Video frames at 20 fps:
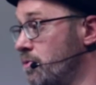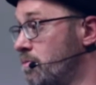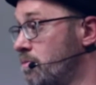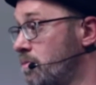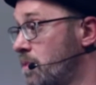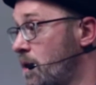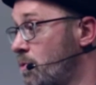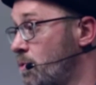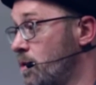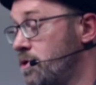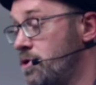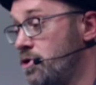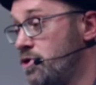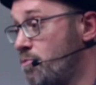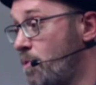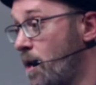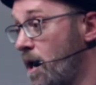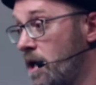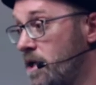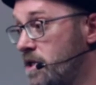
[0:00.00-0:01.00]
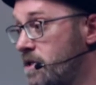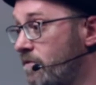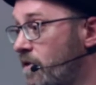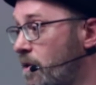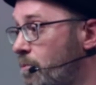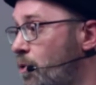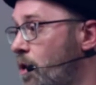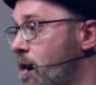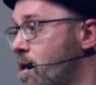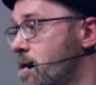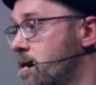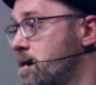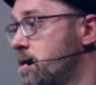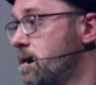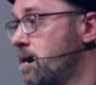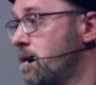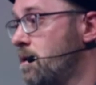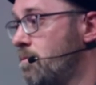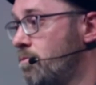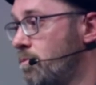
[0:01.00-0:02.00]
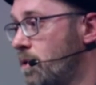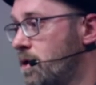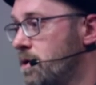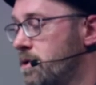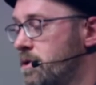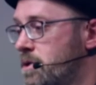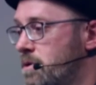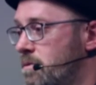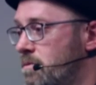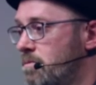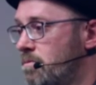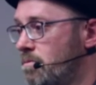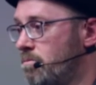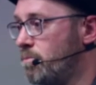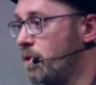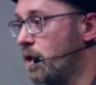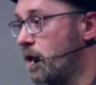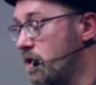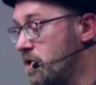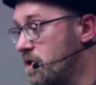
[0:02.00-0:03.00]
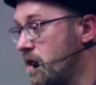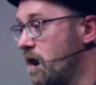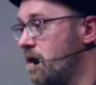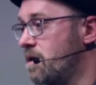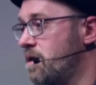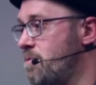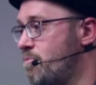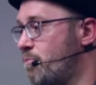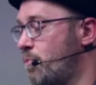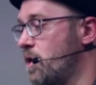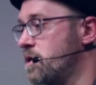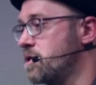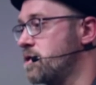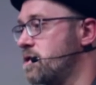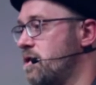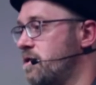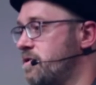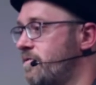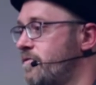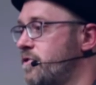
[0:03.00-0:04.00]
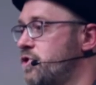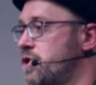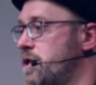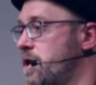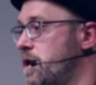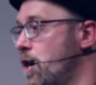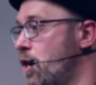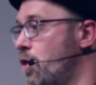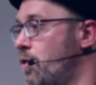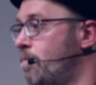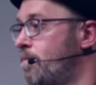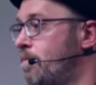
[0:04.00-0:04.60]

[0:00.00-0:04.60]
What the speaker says: They want you to buy less of their product because they keep prices artificially low.